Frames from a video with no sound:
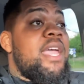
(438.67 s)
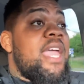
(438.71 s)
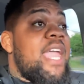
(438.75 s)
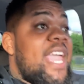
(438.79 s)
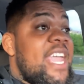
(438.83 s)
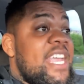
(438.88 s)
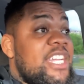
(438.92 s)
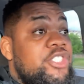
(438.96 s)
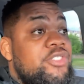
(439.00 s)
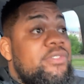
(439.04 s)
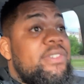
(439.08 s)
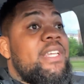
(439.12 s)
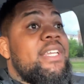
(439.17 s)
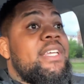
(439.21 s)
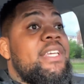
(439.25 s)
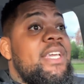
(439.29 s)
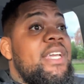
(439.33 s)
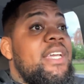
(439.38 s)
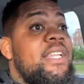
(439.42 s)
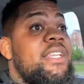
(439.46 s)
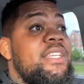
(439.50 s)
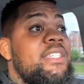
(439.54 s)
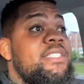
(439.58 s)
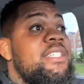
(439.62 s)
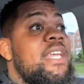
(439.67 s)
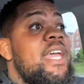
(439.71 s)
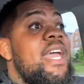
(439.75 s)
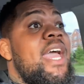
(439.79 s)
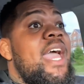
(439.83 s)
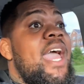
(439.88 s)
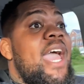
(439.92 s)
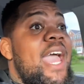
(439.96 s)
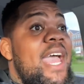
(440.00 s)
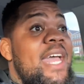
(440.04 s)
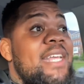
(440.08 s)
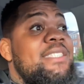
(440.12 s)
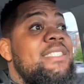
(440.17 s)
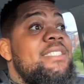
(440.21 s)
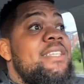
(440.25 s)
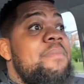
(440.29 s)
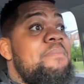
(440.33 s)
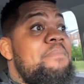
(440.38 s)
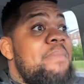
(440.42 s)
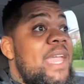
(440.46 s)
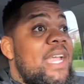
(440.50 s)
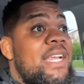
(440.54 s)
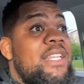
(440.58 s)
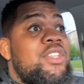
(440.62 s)
Adrian Killens has to
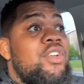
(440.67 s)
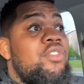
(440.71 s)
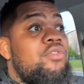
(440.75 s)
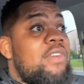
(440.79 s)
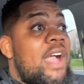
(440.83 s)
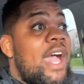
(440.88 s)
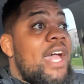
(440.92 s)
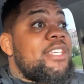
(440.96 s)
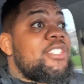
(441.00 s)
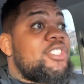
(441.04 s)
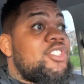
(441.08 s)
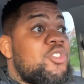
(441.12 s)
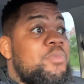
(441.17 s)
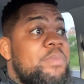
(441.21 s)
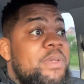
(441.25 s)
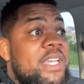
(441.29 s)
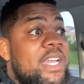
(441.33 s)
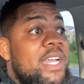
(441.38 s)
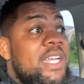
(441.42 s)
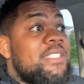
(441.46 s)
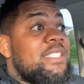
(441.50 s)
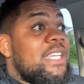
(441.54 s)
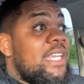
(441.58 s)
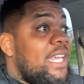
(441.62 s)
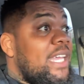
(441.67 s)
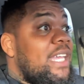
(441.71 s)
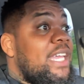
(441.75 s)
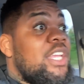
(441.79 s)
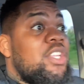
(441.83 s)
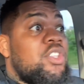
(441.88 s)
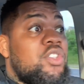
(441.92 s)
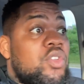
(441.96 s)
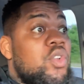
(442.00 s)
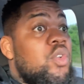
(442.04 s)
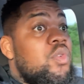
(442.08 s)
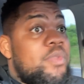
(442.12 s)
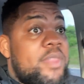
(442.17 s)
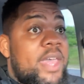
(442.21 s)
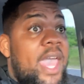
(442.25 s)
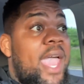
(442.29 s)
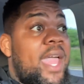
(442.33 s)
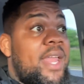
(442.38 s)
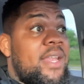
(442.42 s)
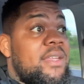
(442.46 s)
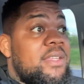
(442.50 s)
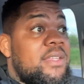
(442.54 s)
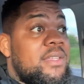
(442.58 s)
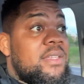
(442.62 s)
make the roster because he can do
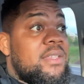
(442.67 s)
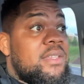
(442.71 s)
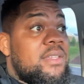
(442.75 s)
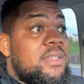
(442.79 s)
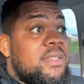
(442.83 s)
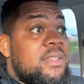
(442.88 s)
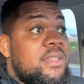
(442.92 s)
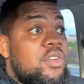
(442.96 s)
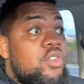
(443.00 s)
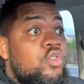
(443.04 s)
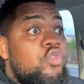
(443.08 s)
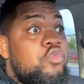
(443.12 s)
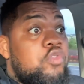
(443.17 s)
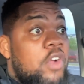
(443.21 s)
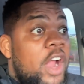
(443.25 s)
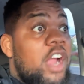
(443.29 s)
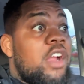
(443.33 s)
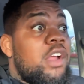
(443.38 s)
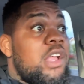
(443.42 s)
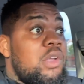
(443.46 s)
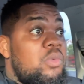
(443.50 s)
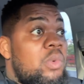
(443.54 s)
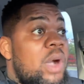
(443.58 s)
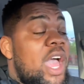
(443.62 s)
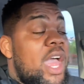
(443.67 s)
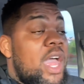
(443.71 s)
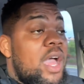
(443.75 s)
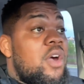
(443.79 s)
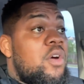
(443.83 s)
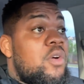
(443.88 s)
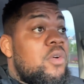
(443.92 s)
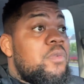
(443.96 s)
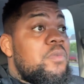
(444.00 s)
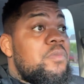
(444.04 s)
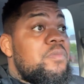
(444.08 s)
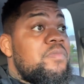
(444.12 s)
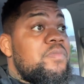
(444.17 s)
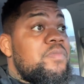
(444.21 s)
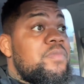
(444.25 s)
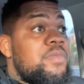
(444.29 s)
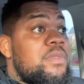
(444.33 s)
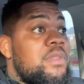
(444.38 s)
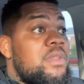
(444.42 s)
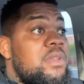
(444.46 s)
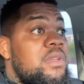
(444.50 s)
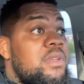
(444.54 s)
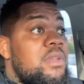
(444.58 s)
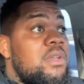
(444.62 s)
that very well.
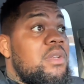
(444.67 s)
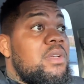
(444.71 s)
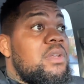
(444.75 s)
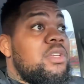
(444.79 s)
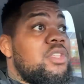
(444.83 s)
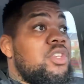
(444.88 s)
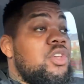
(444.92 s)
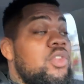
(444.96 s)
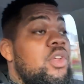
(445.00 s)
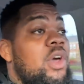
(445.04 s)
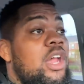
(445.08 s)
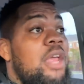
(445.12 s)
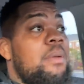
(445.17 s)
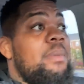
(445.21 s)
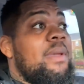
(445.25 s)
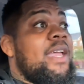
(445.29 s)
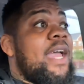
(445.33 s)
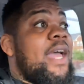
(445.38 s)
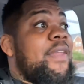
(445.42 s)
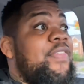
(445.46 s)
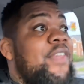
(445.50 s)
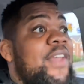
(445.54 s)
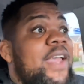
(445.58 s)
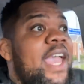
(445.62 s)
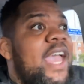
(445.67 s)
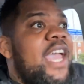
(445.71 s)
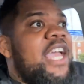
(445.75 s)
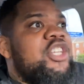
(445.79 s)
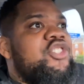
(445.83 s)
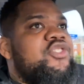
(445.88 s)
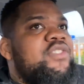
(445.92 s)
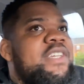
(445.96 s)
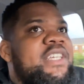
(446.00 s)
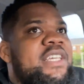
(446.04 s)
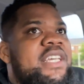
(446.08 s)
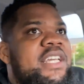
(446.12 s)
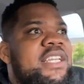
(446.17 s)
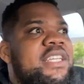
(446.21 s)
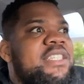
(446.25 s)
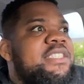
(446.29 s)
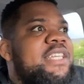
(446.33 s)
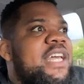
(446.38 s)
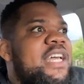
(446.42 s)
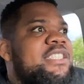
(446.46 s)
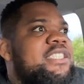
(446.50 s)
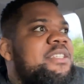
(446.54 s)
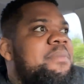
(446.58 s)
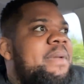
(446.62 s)
You know what I mean? I think Adrian Killens
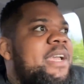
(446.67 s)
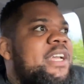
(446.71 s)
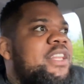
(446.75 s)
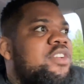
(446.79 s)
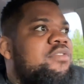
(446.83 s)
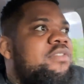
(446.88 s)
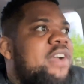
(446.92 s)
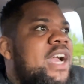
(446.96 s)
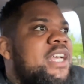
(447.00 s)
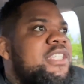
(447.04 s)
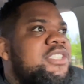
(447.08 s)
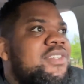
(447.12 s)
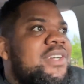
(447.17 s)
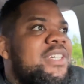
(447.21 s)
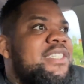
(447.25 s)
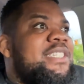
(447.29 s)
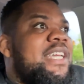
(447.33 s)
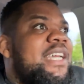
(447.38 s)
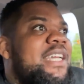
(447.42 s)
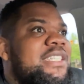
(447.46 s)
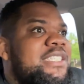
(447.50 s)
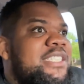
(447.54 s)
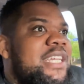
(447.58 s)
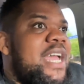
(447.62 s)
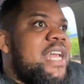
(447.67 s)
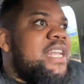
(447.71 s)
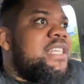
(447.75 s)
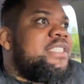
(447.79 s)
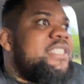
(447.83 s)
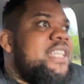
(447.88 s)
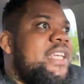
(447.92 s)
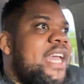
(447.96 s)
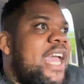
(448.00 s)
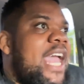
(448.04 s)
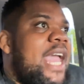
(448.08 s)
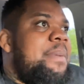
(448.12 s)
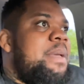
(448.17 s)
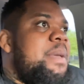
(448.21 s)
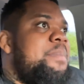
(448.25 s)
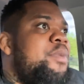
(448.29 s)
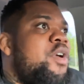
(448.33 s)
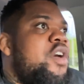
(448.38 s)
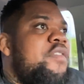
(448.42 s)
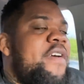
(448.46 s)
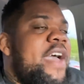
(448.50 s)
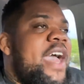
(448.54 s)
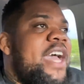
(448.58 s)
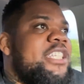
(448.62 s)
has to make the roster because he can change the game in
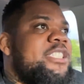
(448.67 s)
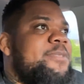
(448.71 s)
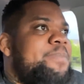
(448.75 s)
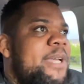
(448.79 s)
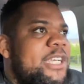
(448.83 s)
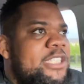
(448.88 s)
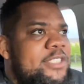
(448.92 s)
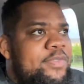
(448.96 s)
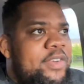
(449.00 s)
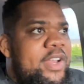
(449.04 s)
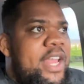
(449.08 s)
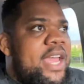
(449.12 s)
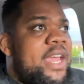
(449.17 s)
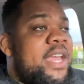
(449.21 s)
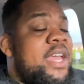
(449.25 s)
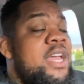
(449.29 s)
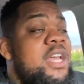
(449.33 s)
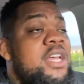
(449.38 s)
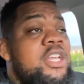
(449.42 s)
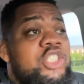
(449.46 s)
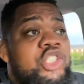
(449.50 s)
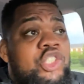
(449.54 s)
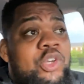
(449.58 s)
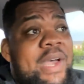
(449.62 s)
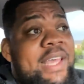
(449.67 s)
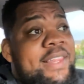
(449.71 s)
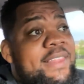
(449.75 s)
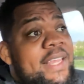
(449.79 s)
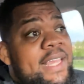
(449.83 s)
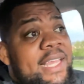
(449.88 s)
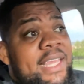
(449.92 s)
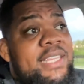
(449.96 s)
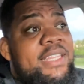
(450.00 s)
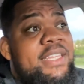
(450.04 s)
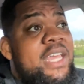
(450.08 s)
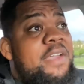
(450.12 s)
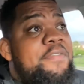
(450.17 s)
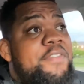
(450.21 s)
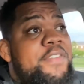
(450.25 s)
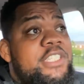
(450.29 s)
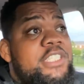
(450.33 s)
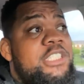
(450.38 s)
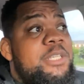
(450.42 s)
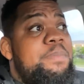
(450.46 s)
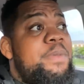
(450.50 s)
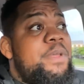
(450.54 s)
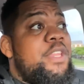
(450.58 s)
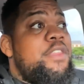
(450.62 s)
both aspects for that. So I think he definitely
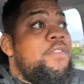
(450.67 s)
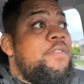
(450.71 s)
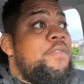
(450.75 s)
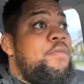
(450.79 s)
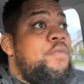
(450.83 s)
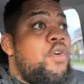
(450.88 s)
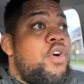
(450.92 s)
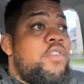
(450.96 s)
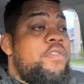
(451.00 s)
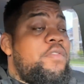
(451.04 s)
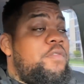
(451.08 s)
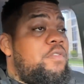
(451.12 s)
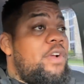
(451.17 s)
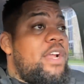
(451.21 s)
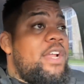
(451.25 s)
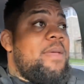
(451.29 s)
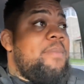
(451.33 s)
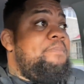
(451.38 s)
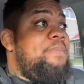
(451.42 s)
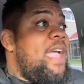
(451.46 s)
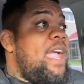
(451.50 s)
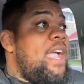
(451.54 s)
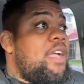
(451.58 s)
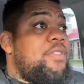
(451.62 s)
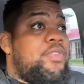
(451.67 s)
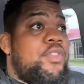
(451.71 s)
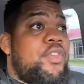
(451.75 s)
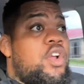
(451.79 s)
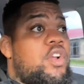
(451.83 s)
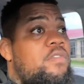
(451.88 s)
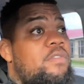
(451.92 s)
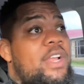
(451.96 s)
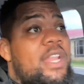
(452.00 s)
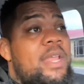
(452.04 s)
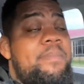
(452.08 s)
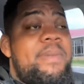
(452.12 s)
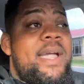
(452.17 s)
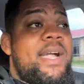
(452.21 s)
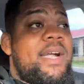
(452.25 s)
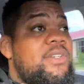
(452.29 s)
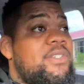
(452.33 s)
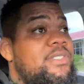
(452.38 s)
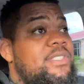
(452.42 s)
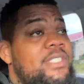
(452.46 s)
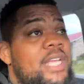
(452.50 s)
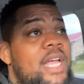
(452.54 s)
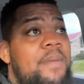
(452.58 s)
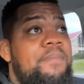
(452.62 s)
should be the 4th running back, 3rd running back or
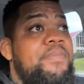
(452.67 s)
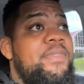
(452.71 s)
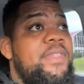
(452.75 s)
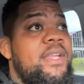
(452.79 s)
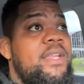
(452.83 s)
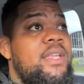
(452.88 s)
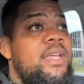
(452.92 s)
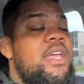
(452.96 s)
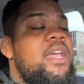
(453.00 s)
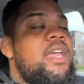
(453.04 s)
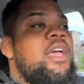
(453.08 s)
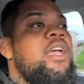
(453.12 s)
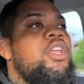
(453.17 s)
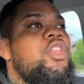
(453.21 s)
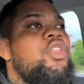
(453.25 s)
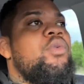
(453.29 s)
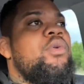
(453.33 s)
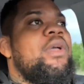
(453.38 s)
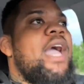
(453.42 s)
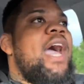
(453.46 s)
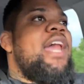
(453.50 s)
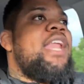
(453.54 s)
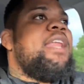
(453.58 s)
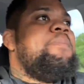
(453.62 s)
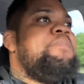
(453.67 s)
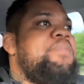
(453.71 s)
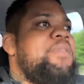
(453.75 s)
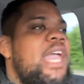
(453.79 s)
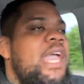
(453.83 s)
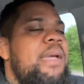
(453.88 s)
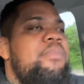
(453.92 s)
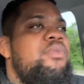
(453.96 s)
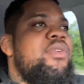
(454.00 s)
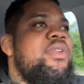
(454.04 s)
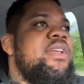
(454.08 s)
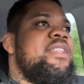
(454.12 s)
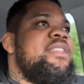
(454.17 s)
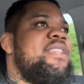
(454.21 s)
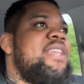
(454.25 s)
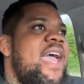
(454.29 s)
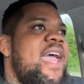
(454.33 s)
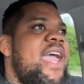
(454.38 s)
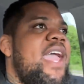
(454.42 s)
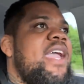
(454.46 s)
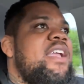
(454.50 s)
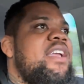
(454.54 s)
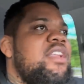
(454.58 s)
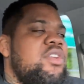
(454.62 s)
something. You got to be able to
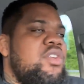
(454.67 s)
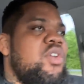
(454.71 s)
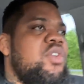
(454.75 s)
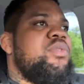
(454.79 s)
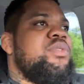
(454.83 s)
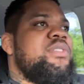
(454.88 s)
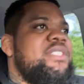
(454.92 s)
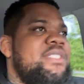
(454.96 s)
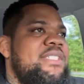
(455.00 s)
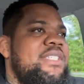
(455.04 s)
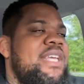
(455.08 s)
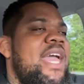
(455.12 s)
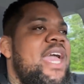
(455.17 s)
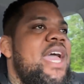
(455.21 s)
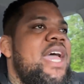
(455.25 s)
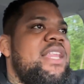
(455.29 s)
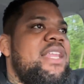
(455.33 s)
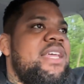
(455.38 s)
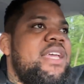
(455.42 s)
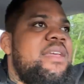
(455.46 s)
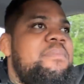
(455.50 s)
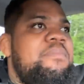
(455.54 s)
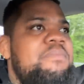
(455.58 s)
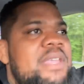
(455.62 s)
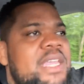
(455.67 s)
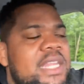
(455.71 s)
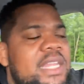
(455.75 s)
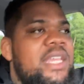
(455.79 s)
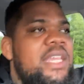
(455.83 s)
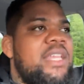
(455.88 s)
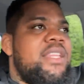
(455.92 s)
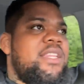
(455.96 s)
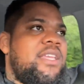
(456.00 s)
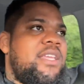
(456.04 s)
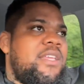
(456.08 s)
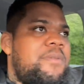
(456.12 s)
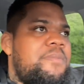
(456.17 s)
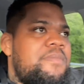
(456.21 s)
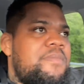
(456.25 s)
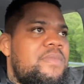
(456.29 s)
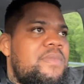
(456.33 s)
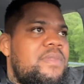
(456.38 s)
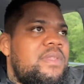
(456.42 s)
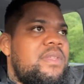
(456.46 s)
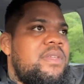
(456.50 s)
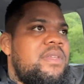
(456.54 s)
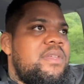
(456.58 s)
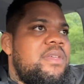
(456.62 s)
diagnose talent immediately.
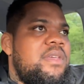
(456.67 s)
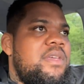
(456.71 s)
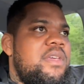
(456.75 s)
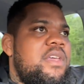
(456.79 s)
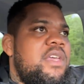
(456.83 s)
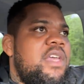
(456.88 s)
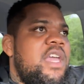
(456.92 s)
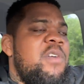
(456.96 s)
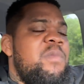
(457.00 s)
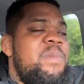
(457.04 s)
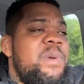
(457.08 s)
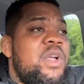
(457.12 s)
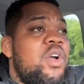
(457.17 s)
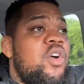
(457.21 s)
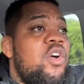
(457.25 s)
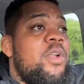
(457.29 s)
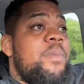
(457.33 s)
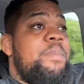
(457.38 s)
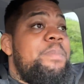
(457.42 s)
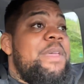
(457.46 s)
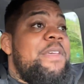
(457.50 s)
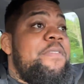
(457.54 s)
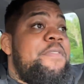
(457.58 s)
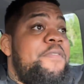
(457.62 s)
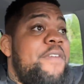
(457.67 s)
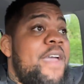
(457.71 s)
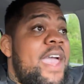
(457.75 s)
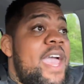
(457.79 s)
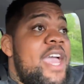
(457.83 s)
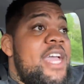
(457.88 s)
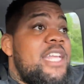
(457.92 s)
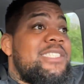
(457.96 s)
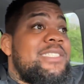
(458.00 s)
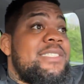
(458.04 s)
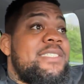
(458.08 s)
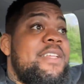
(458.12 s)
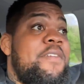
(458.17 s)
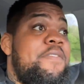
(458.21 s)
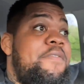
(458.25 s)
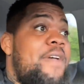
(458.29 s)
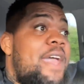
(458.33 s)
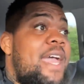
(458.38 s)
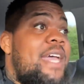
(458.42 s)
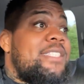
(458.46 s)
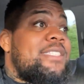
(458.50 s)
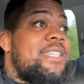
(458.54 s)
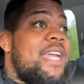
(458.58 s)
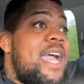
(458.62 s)
If we're going to be fast, the
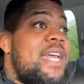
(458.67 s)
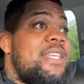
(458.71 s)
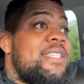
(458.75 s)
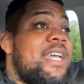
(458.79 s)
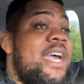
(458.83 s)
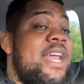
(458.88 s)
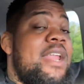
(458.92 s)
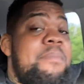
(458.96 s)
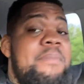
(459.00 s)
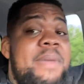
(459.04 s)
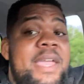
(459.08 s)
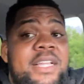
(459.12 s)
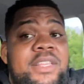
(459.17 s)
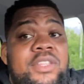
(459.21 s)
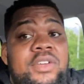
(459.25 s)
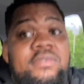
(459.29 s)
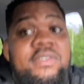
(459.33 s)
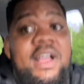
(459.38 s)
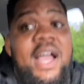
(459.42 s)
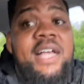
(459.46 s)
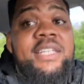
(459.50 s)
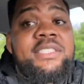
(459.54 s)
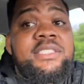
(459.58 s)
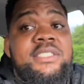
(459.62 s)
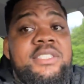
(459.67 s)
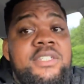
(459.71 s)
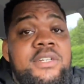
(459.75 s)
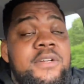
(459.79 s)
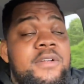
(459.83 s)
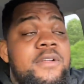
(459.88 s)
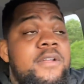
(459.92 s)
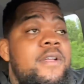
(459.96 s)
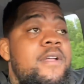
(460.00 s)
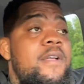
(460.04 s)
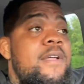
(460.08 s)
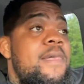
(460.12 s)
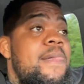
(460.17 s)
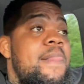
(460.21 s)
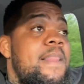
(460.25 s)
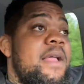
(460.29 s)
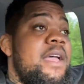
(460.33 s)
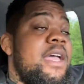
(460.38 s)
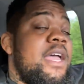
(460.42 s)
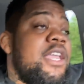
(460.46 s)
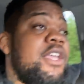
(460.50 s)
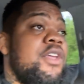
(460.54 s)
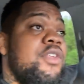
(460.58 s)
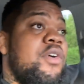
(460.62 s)
fast guys got to make the roster.
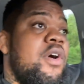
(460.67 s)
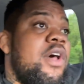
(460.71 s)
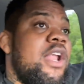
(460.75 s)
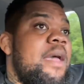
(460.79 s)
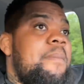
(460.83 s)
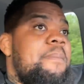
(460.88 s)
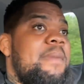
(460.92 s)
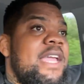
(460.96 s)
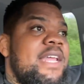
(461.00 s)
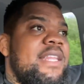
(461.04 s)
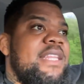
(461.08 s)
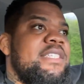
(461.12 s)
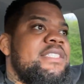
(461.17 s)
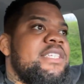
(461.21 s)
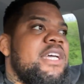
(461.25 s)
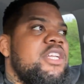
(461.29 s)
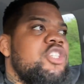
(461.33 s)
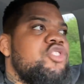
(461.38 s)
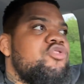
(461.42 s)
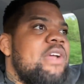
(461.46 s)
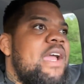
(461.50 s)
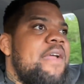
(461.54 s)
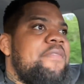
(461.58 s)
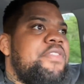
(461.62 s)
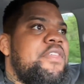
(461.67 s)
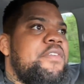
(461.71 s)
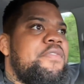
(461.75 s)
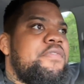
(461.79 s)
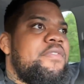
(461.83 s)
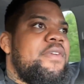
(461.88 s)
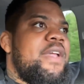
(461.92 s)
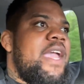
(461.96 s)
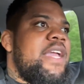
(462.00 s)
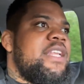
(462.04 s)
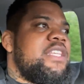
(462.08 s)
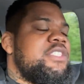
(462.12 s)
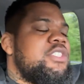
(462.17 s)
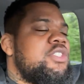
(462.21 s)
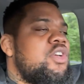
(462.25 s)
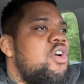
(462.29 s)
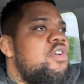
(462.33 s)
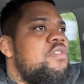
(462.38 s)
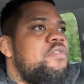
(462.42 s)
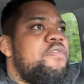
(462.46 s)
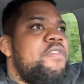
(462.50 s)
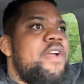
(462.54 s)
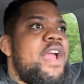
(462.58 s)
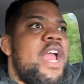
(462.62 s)
And you know what I mean? These undrafted free agents
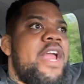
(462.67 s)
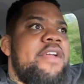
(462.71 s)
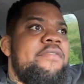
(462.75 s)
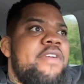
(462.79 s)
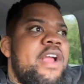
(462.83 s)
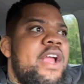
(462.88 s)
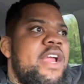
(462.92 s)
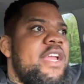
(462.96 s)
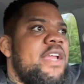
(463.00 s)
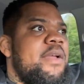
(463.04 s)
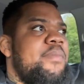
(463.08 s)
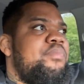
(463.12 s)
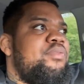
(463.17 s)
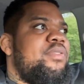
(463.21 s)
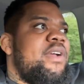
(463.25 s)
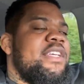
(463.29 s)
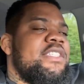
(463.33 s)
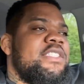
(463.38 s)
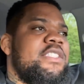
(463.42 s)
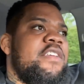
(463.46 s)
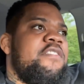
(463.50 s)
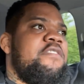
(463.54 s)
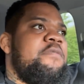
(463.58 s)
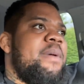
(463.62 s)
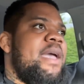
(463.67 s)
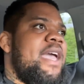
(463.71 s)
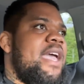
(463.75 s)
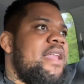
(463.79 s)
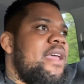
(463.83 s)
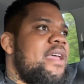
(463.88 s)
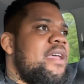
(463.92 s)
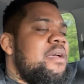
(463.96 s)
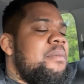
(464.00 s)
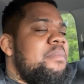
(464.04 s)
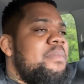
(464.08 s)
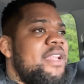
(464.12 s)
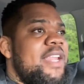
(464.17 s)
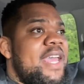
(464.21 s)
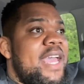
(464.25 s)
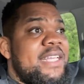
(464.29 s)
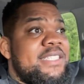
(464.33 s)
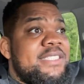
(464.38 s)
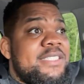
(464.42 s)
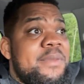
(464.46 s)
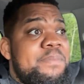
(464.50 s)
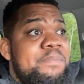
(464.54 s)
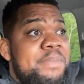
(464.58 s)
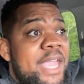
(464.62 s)
are very, very impressive, man.
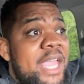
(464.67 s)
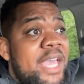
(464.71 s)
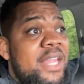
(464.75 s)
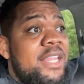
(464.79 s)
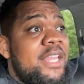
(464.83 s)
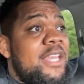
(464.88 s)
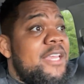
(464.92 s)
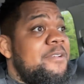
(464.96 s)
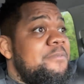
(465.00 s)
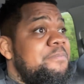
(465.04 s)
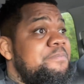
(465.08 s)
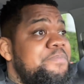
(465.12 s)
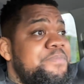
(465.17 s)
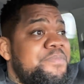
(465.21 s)
Manasseh Bailey,